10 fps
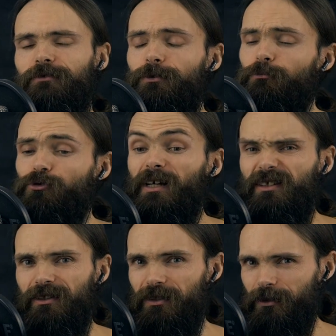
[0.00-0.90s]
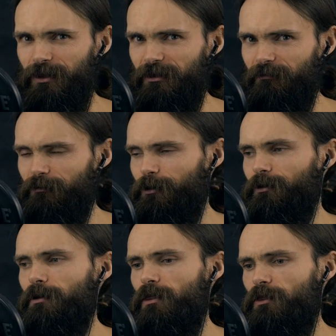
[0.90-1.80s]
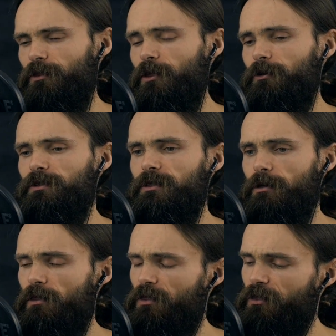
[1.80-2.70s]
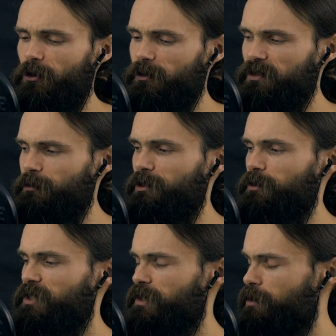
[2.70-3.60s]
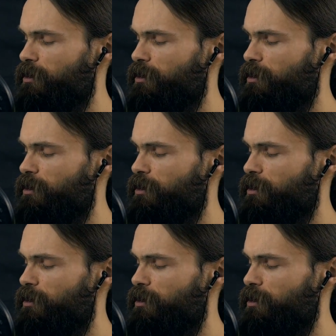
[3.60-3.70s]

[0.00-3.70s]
you practice again for 30 minutes.